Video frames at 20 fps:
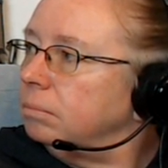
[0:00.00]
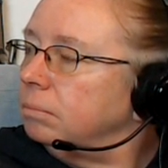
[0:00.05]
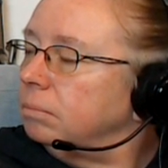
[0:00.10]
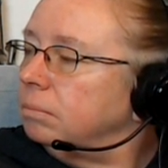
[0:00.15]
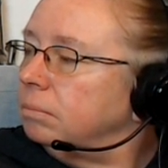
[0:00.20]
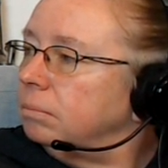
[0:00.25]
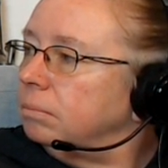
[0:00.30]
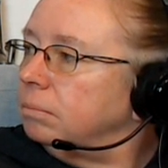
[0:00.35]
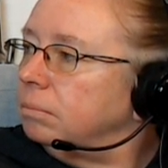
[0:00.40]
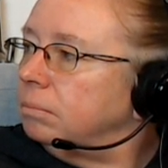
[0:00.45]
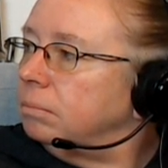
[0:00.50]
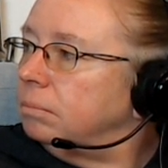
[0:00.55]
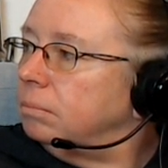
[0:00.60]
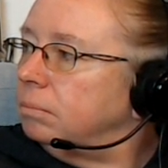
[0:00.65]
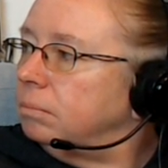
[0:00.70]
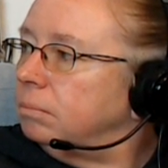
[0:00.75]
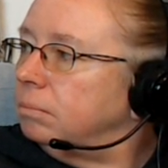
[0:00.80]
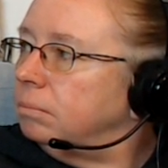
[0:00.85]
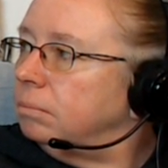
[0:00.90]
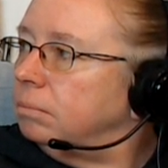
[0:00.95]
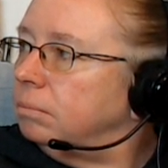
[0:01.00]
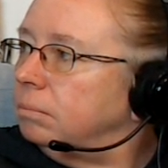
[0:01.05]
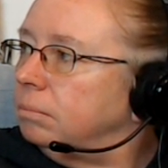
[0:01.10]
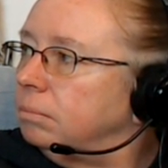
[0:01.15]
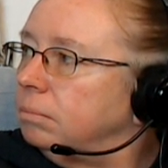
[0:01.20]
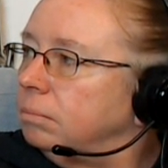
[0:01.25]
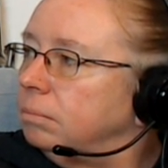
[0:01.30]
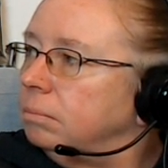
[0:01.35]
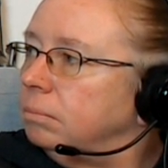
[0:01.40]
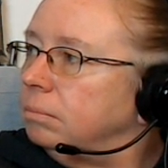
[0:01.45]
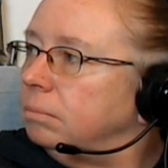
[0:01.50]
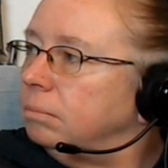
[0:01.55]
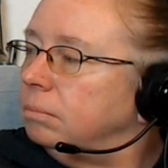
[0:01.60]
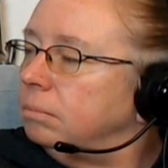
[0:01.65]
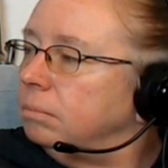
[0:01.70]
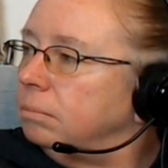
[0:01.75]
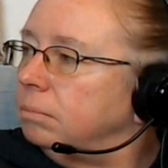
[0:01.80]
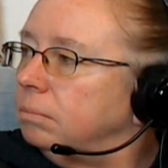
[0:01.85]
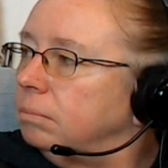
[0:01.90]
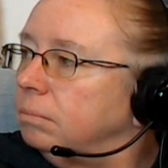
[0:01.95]

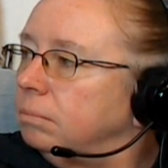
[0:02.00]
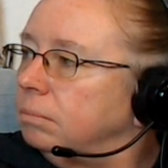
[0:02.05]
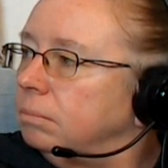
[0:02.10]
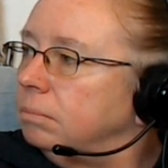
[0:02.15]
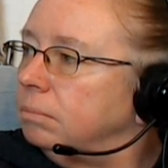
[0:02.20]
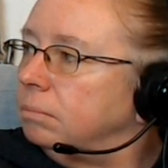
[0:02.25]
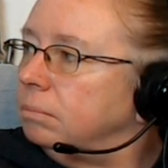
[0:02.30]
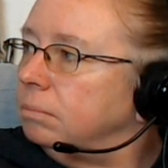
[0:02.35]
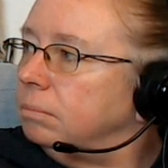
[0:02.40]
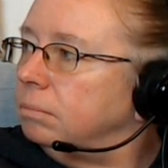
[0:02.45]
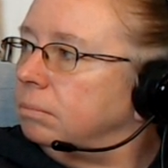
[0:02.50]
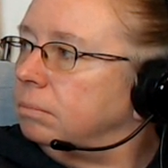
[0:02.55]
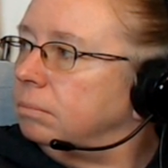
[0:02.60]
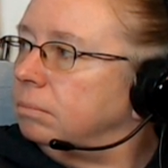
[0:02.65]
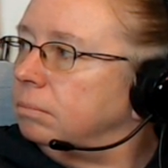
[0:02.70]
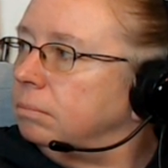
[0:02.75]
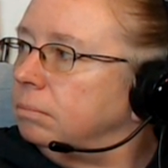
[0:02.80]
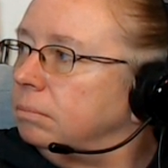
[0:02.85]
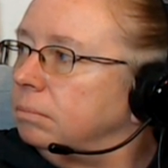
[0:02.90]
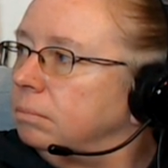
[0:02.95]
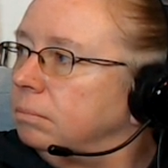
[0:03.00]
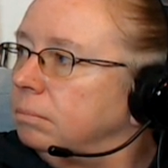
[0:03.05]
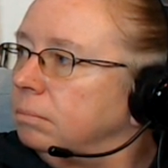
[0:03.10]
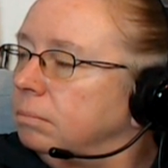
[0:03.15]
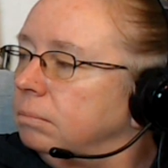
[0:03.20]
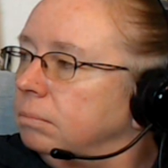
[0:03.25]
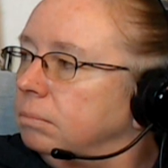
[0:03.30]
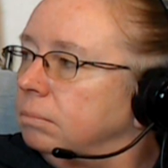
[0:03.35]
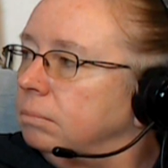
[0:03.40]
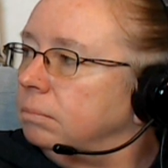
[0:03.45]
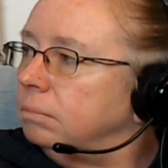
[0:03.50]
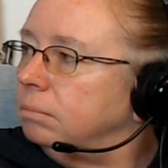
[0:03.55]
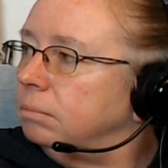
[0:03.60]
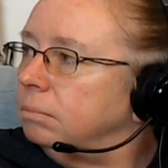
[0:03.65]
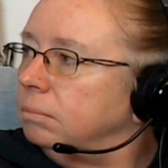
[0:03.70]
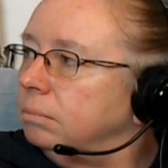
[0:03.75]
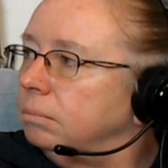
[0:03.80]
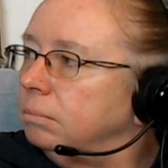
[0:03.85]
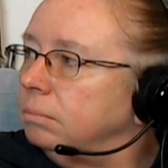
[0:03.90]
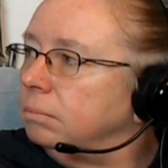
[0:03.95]

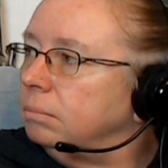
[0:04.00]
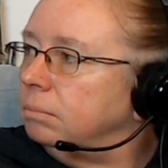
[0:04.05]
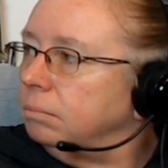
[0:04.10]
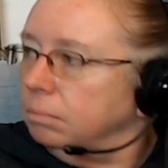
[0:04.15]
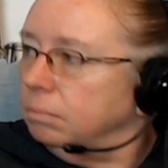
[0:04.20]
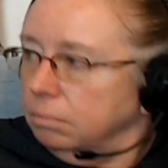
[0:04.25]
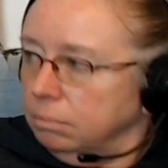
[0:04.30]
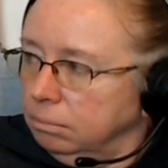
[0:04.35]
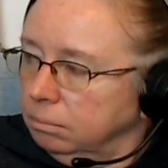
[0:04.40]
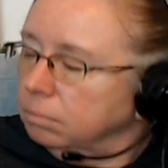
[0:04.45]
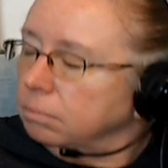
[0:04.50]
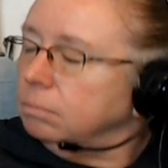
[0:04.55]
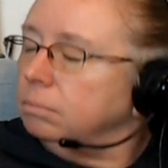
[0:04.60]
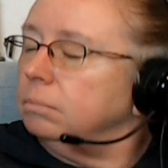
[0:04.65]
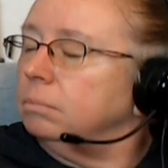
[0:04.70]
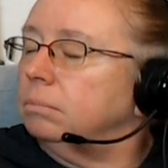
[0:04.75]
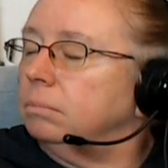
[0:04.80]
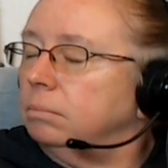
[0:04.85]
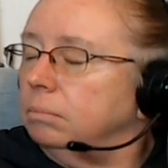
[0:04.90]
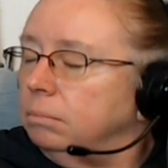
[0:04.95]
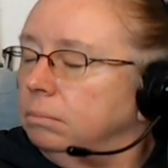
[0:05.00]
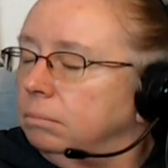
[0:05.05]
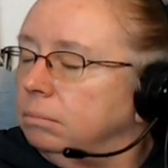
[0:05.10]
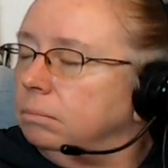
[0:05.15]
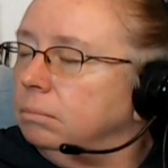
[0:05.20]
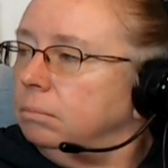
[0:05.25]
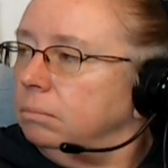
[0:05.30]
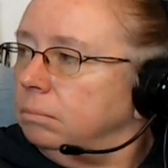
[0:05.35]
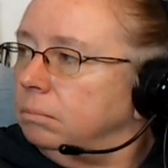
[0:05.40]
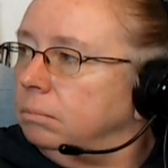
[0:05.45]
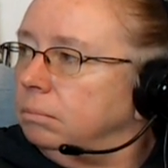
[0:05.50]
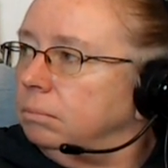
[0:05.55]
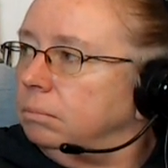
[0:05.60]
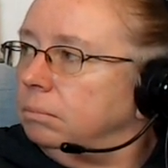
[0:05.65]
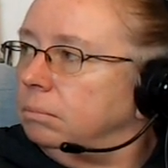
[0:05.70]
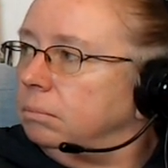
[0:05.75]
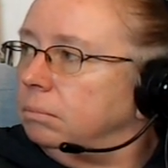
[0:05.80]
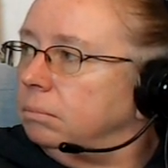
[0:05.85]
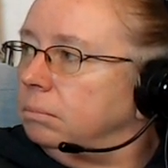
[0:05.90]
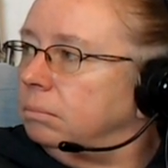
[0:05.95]

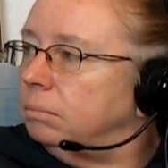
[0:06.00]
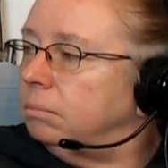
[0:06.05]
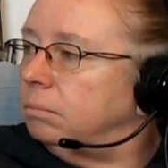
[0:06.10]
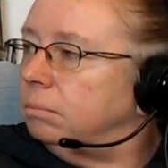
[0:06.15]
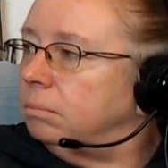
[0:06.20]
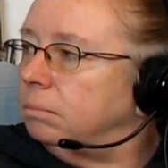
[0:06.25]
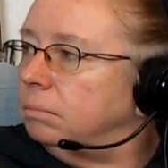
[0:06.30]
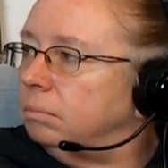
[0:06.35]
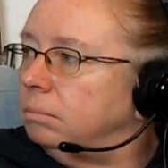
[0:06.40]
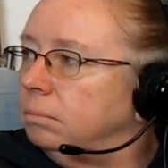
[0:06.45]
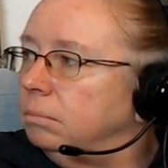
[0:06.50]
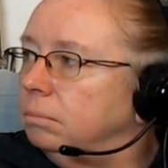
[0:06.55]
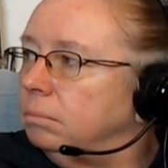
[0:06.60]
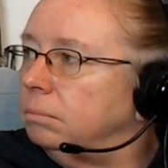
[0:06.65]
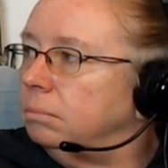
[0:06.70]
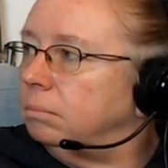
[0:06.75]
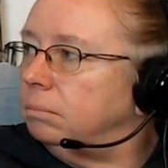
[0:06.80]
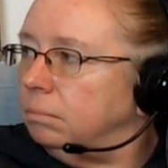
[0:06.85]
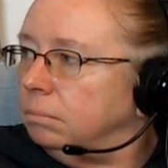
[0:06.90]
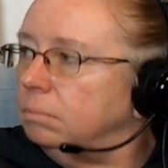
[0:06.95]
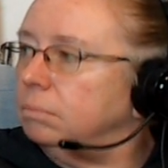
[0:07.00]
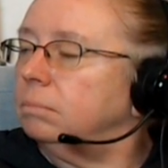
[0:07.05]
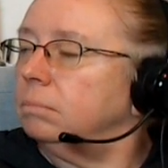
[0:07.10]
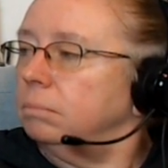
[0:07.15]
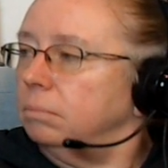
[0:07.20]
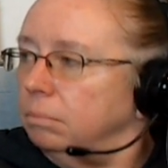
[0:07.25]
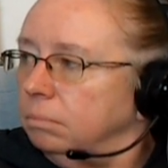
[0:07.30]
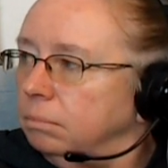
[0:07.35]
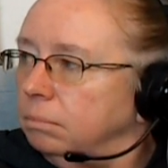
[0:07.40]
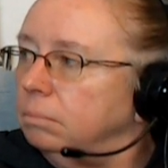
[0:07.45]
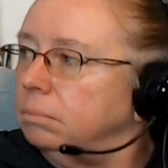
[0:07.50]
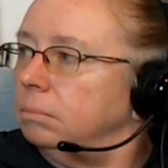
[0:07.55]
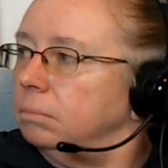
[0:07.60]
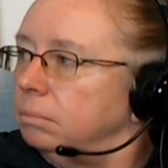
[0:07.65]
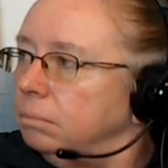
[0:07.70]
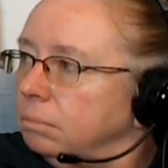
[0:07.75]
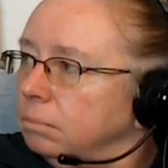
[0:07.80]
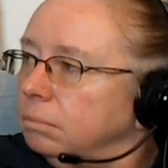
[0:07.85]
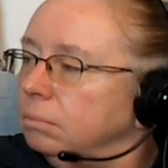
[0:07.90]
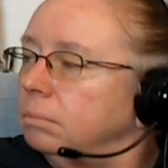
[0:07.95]
[no speech]